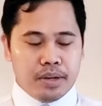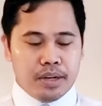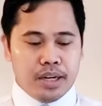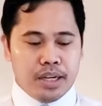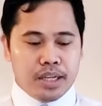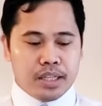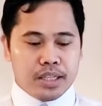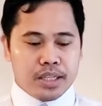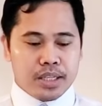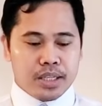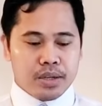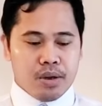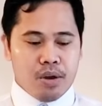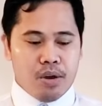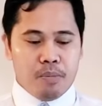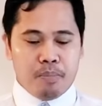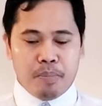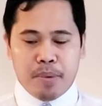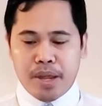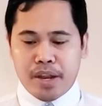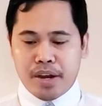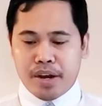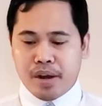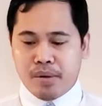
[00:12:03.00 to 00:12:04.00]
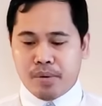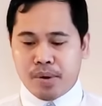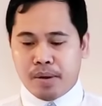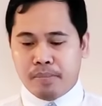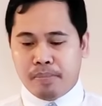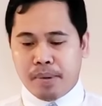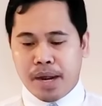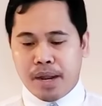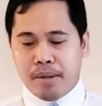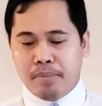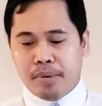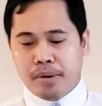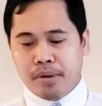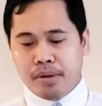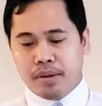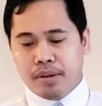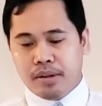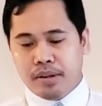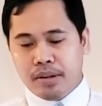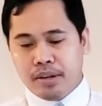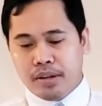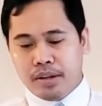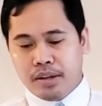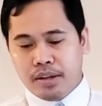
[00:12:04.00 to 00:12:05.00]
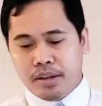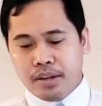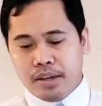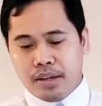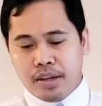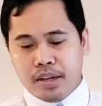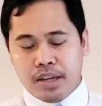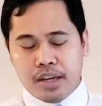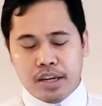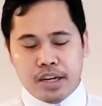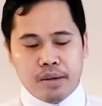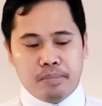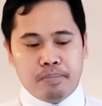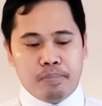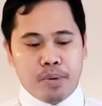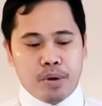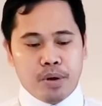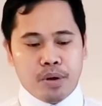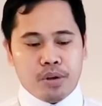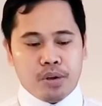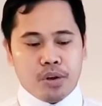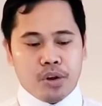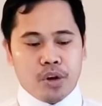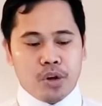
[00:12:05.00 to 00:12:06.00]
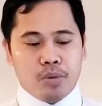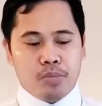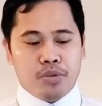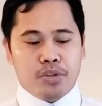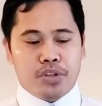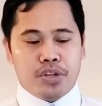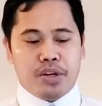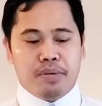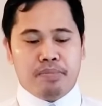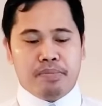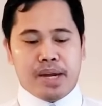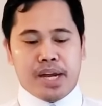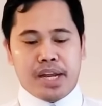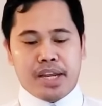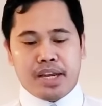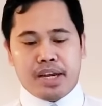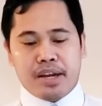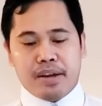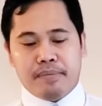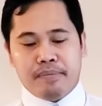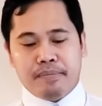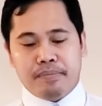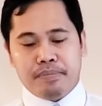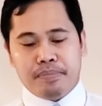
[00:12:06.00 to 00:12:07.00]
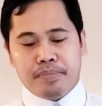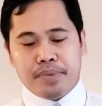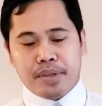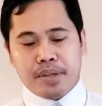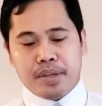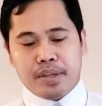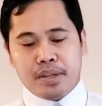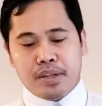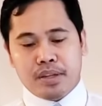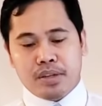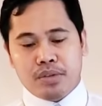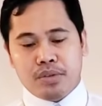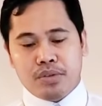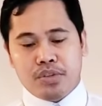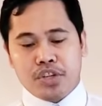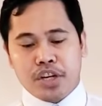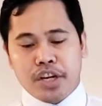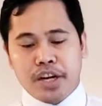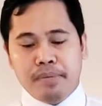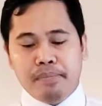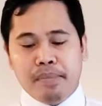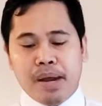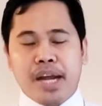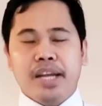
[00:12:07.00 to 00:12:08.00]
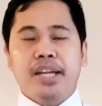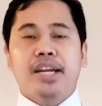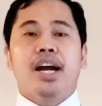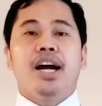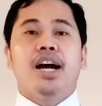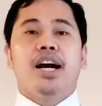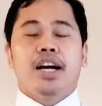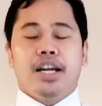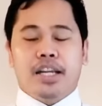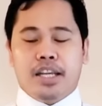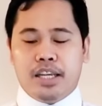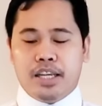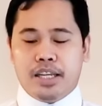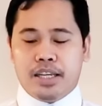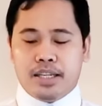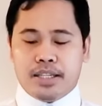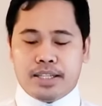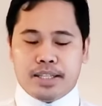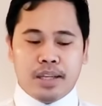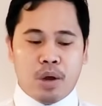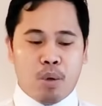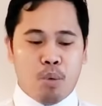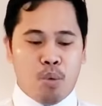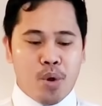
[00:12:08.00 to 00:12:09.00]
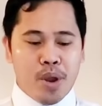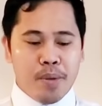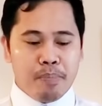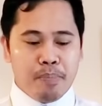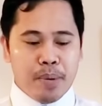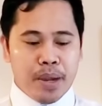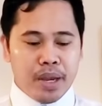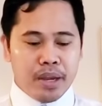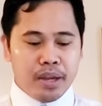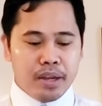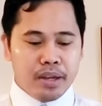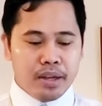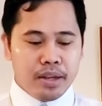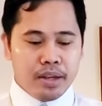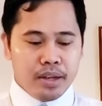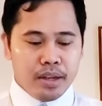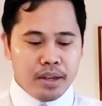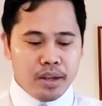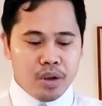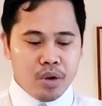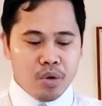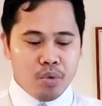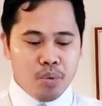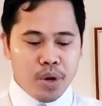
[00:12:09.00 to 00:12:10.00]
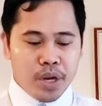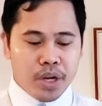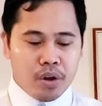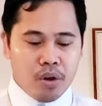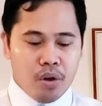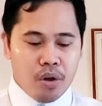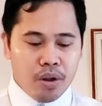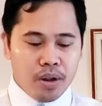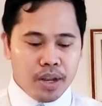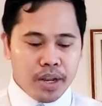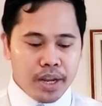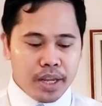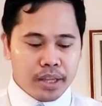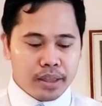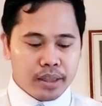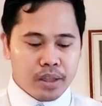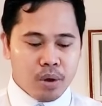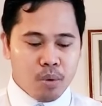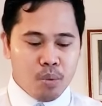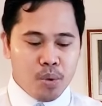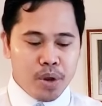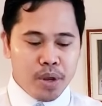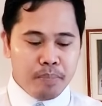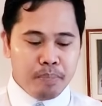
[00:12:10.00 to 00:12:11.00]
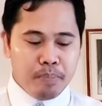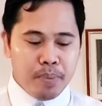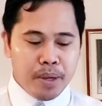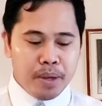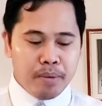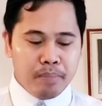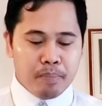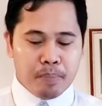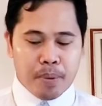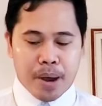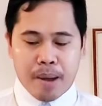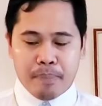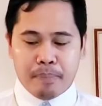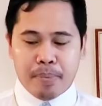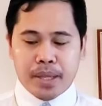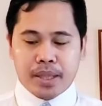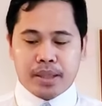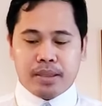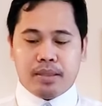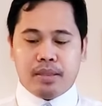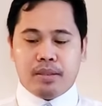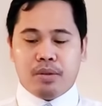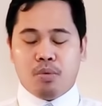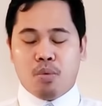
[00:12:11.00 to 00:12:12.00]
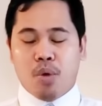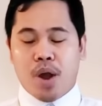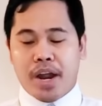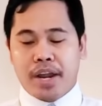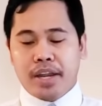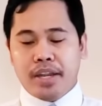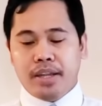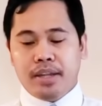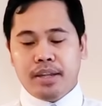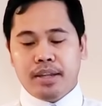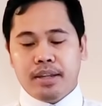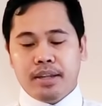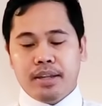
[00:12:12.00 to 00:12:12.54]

let's open our Bible in the book of Jeremiah. So Jeremiah is the weeping. We call it the weeping prophet. Why?